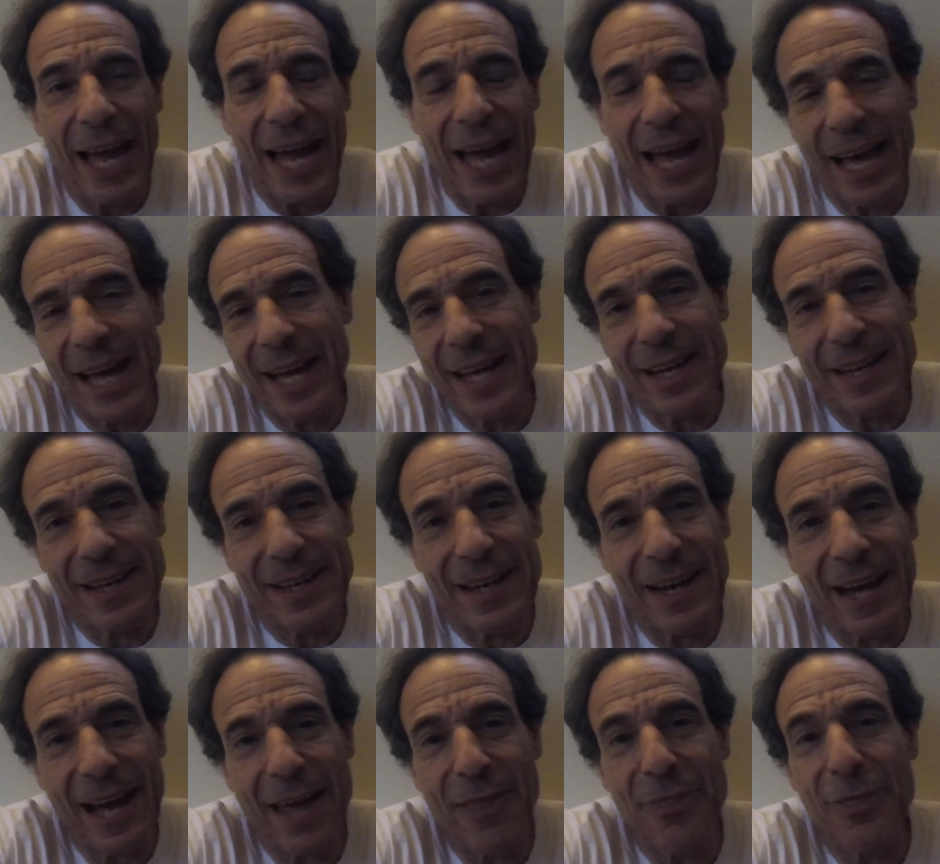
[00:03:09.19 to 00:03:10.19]

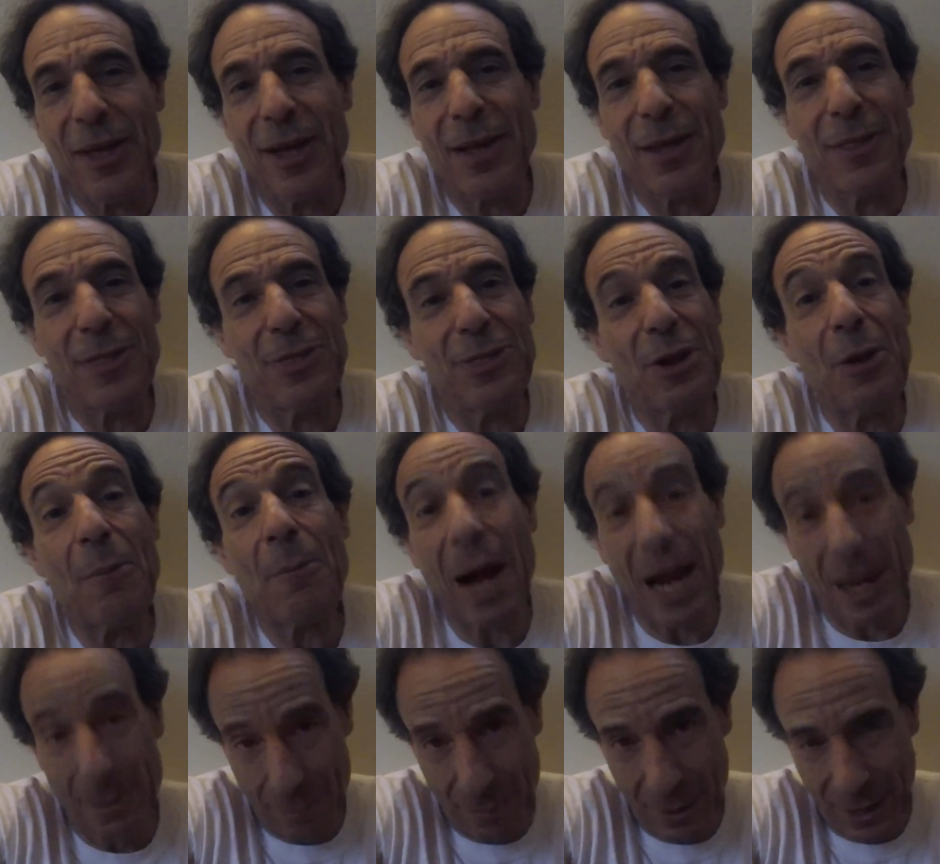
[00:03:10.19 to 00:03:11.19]
And I think there
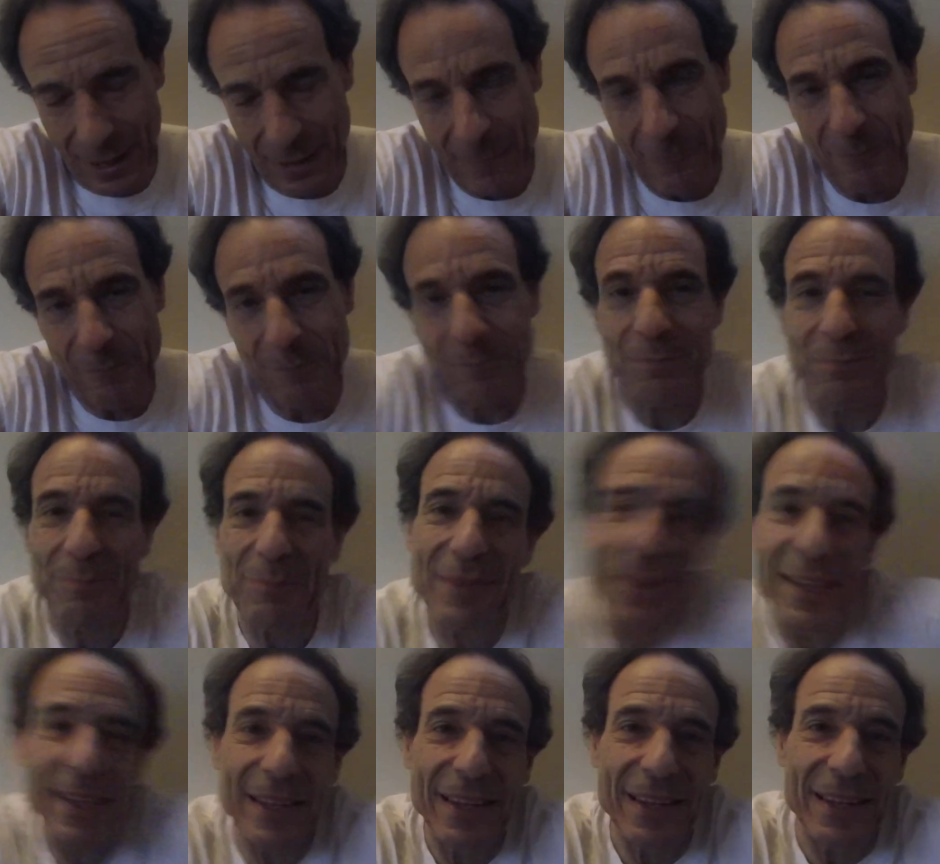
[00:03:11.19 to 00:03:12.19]
might be,
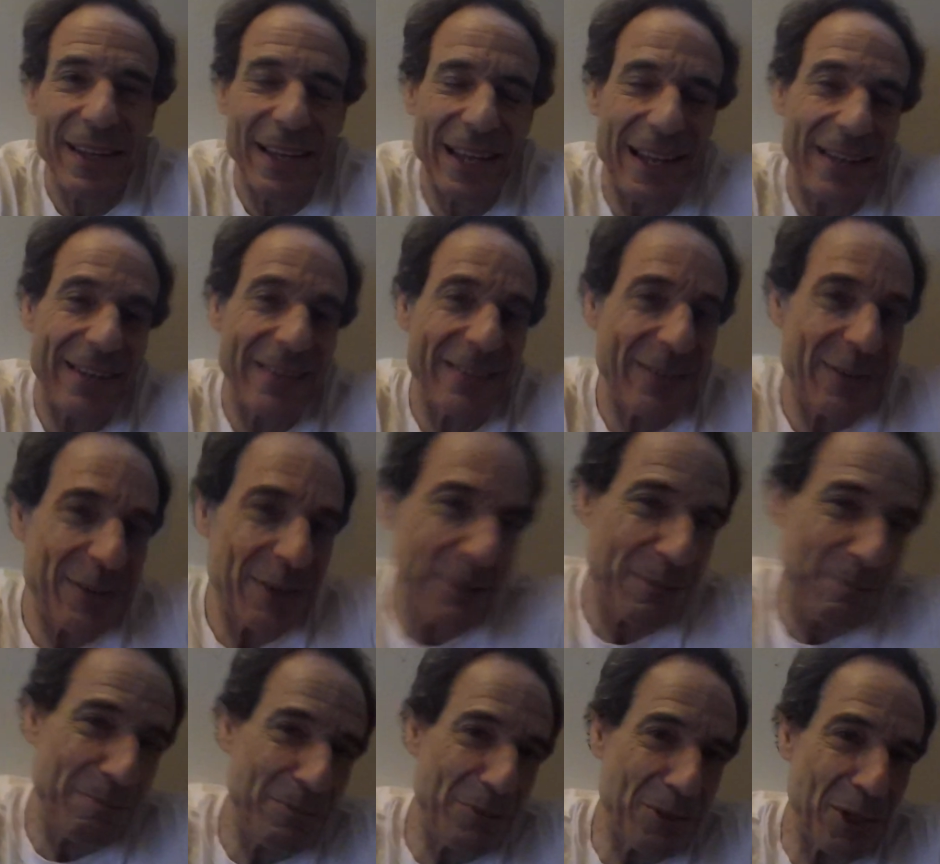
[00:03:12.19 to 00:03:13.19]
and you
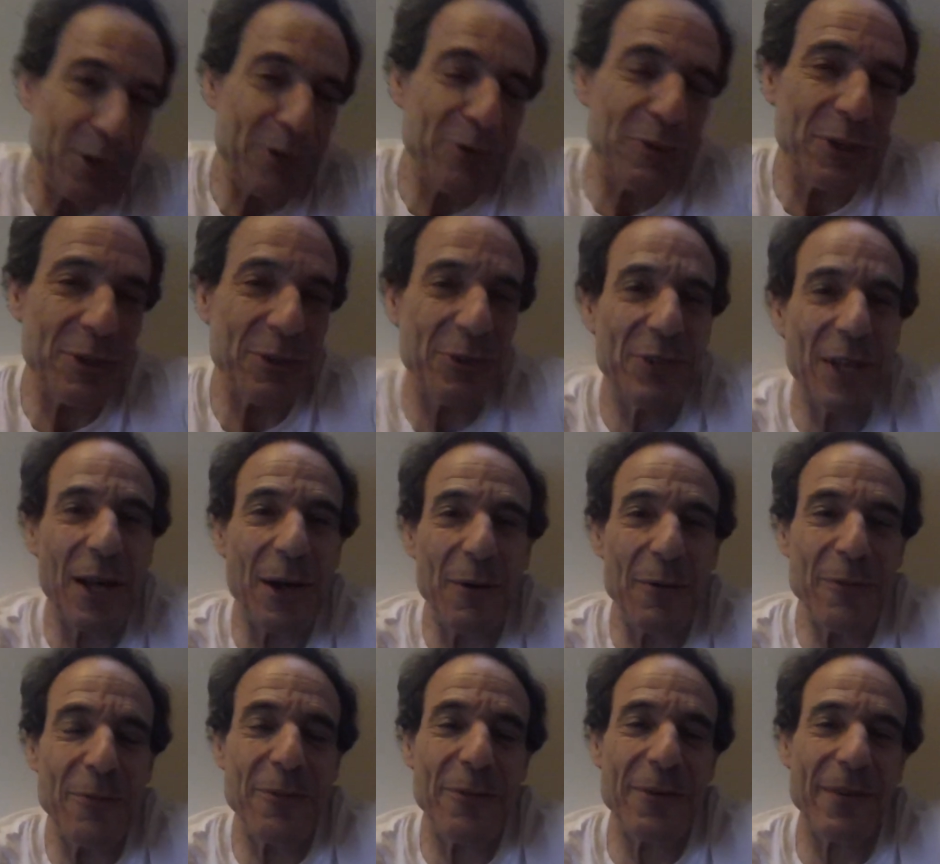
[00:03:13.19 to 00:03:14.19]
can judge for
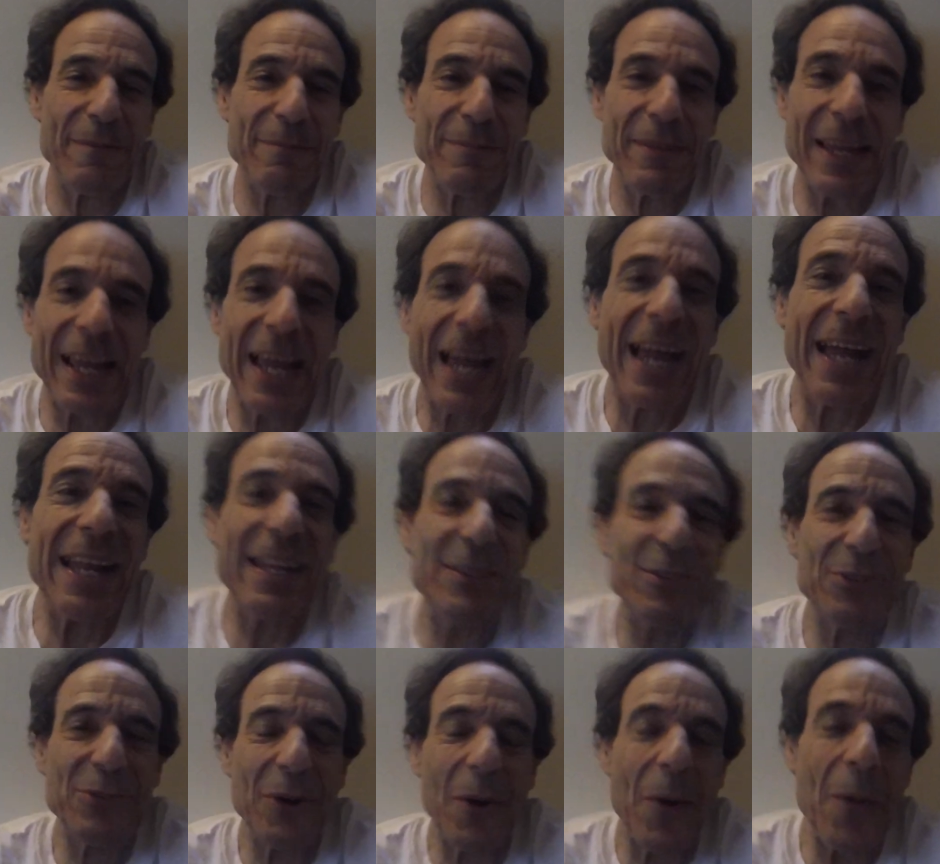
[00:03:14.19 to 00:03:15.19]
yourself.
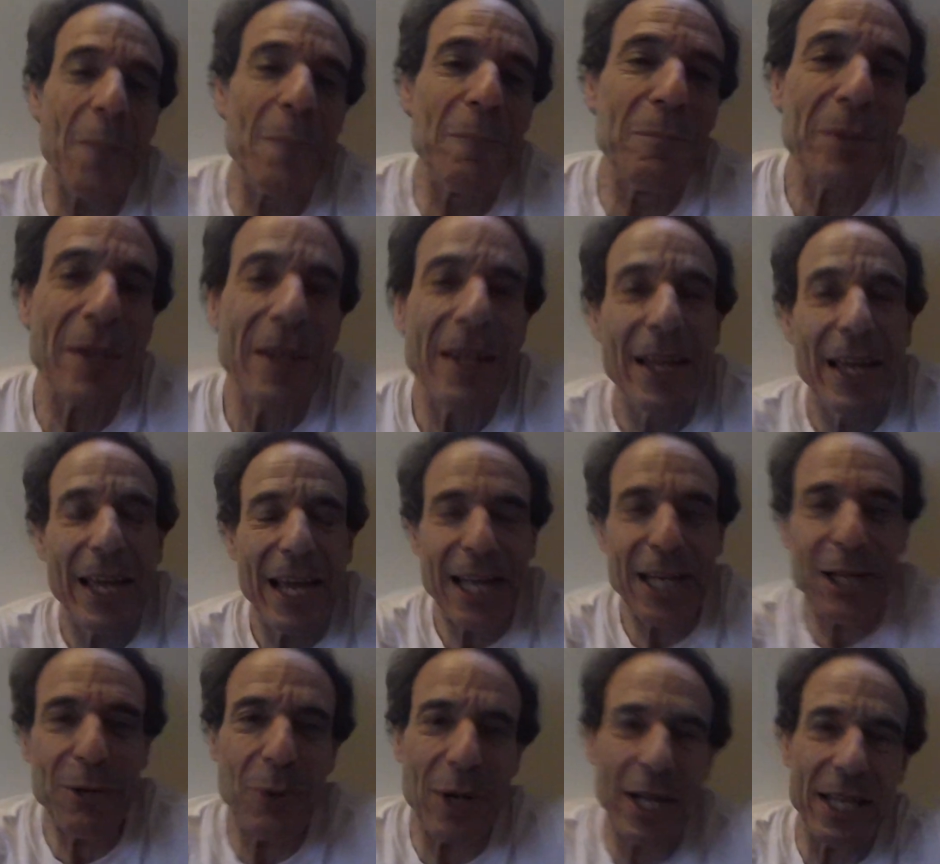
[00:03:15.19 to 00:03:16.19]
And so
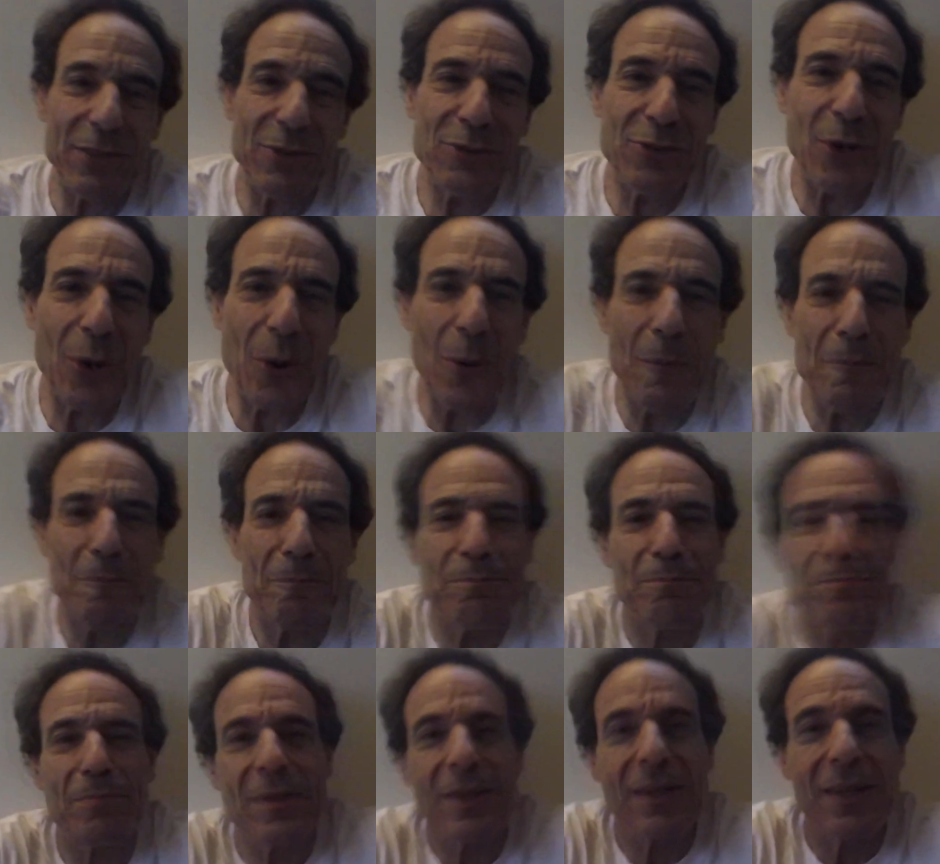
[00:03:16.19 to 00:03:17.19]
anyway, so
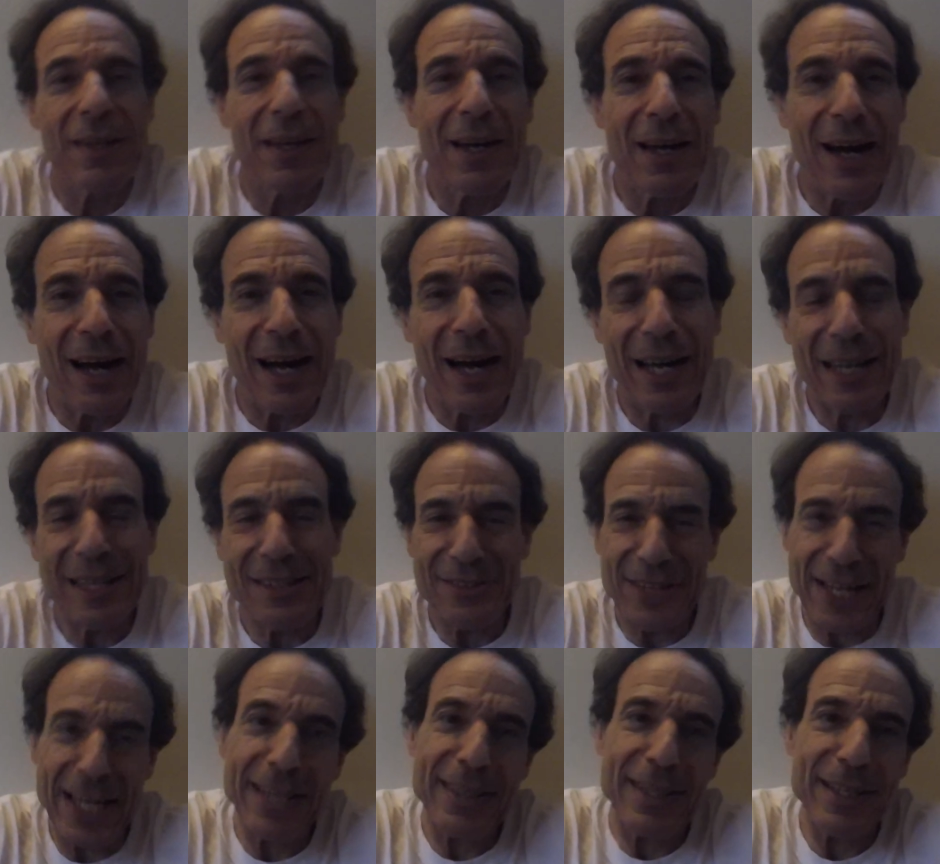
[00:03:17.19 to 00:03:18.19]
I
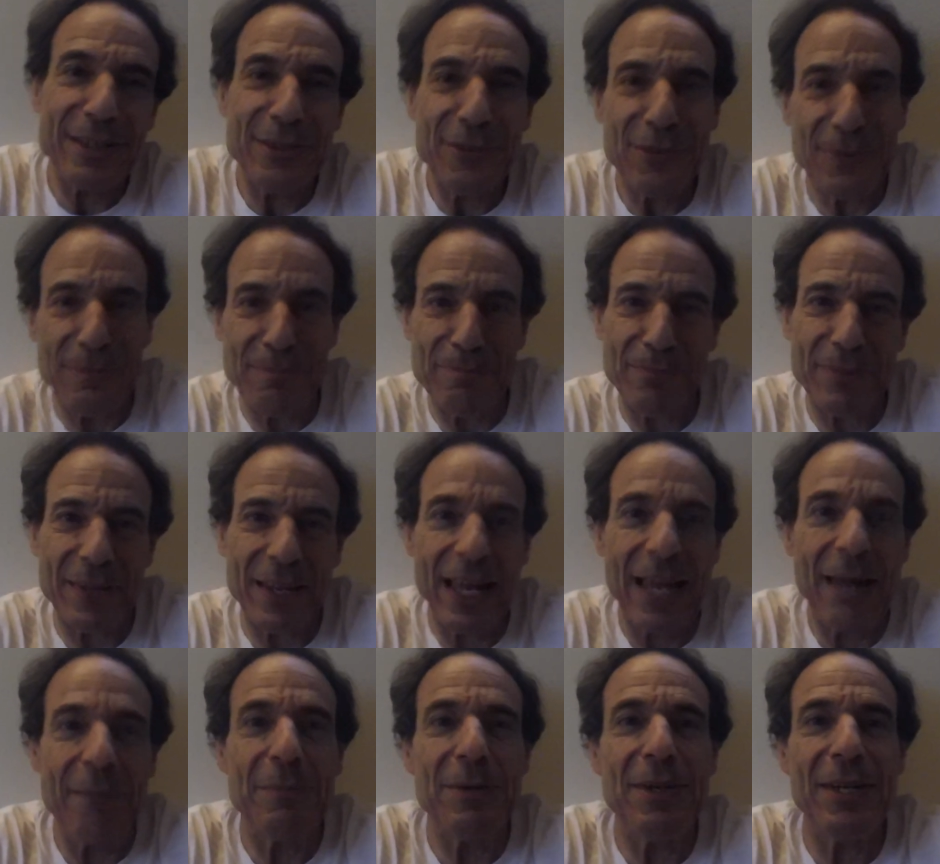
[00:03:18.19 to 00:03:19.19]
take this
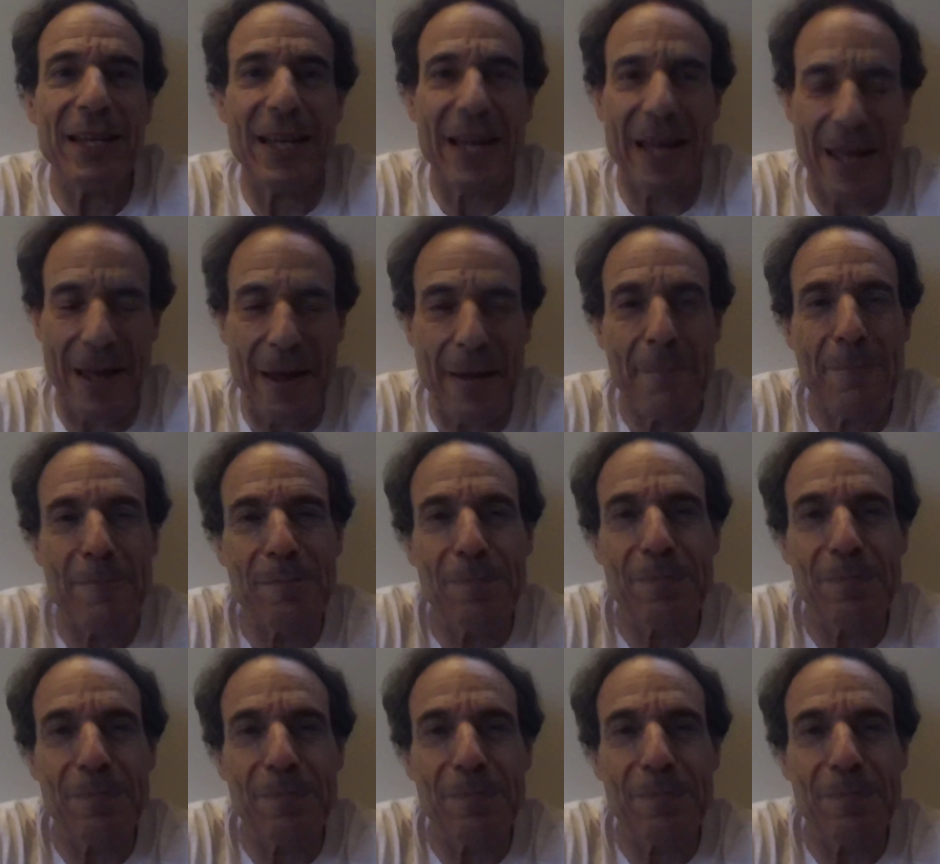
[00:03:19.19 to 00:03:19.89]
MDA,